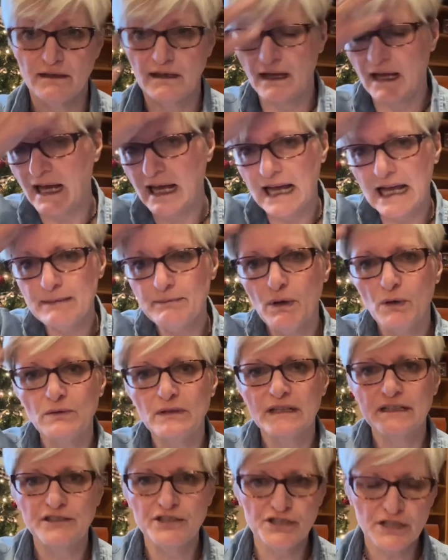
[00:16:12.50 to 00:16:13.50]
I'm
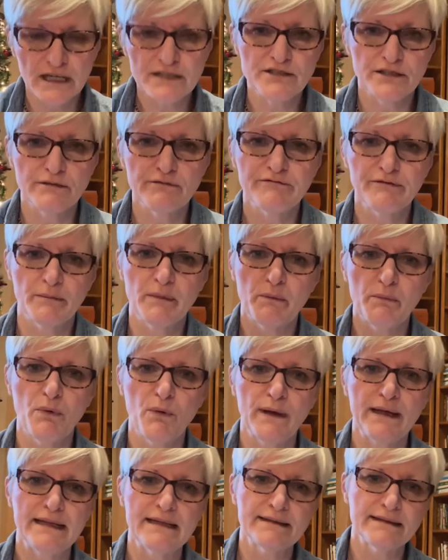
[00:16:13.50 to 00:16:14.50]
only judging from the
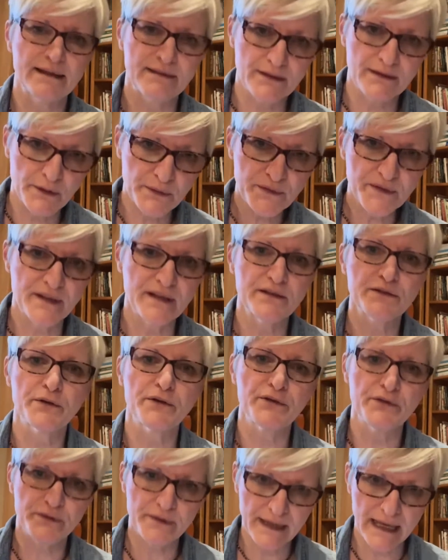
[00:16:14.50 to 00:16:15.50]
point is that those things are
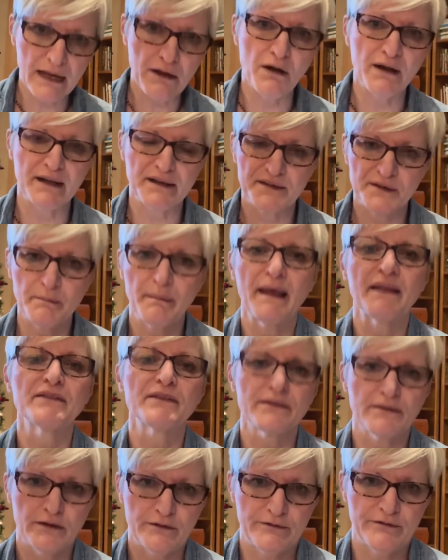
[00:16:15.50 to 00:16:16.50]
too daggone
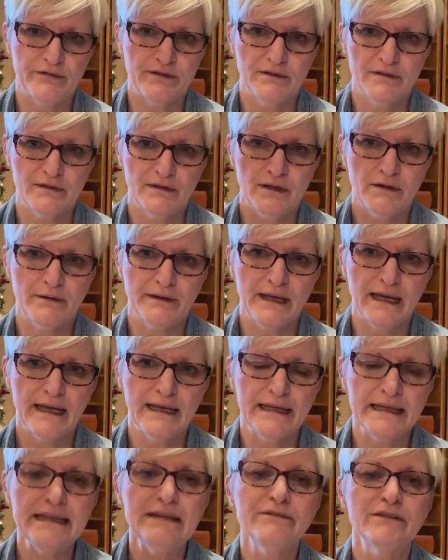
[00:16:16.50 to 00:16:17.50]
expensive. Okay,
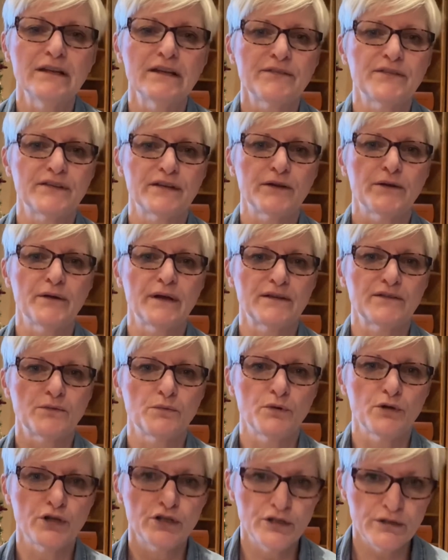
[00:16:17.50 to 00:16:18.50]
even if cigarettes
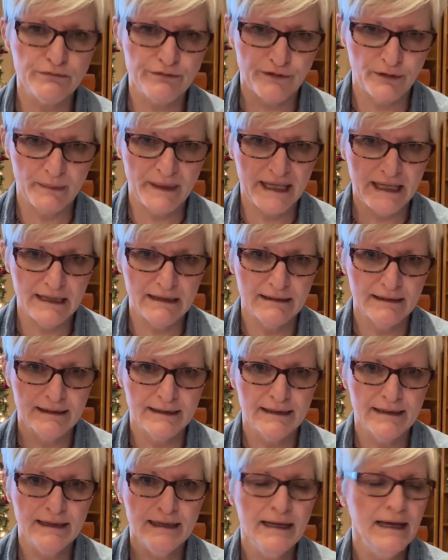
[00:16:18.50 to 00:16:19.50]
were good for me,
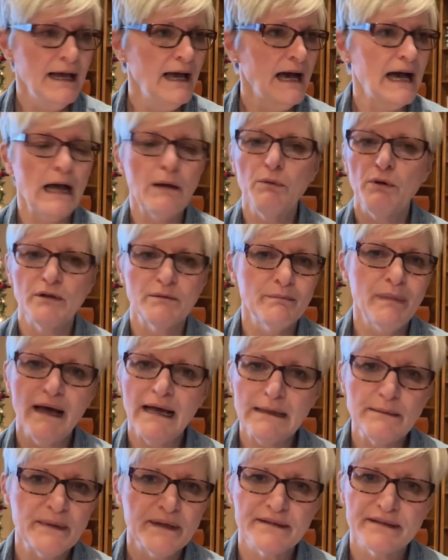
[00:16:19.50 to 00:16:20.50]
I wouldn't buy
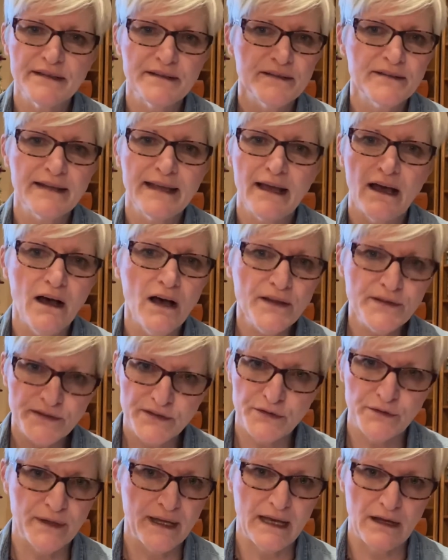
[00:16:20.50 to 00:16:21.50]
them because they just cost
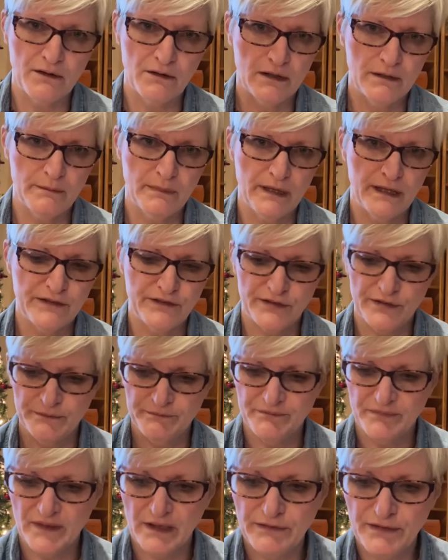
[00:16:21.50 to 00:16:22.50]
too daggone much.
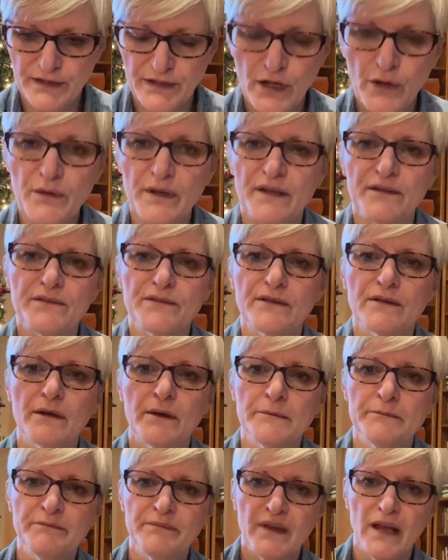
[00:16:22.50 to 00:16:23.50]
If you notice,
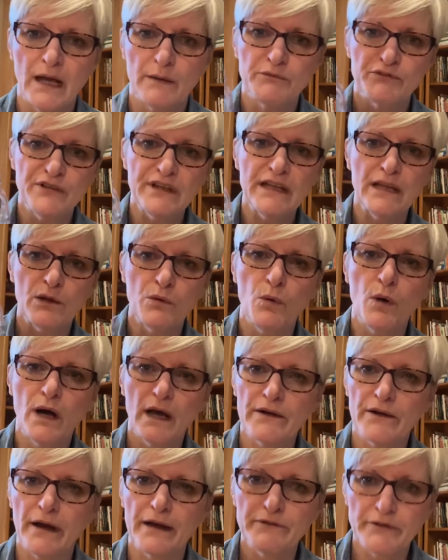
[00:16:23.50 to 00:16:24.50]
I'm drinking
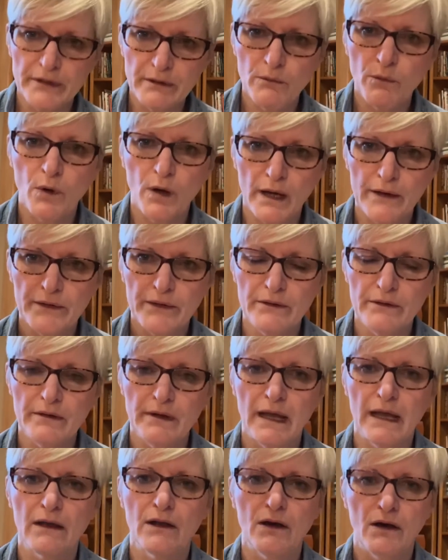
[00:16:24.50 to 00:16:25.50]
water. I drink water
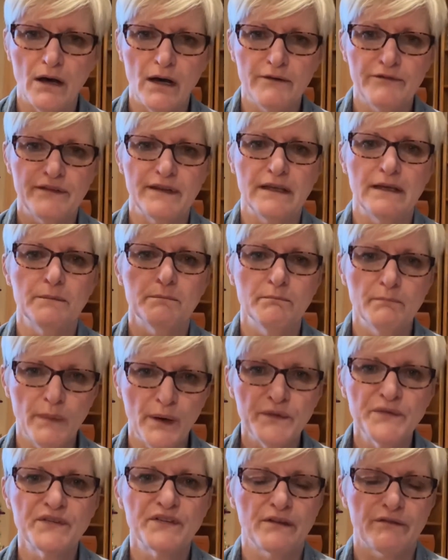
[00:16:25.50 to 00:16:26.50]
and coffee
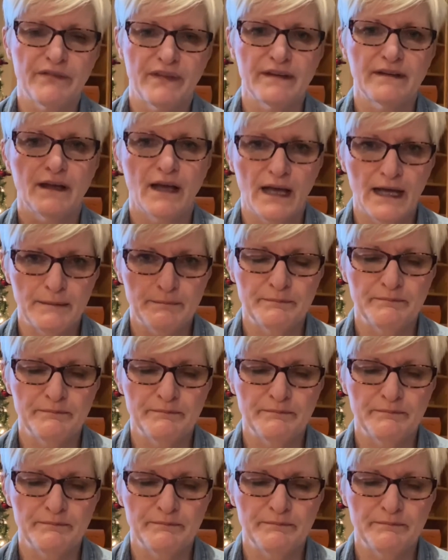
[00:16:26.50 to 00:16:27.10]
most of the time.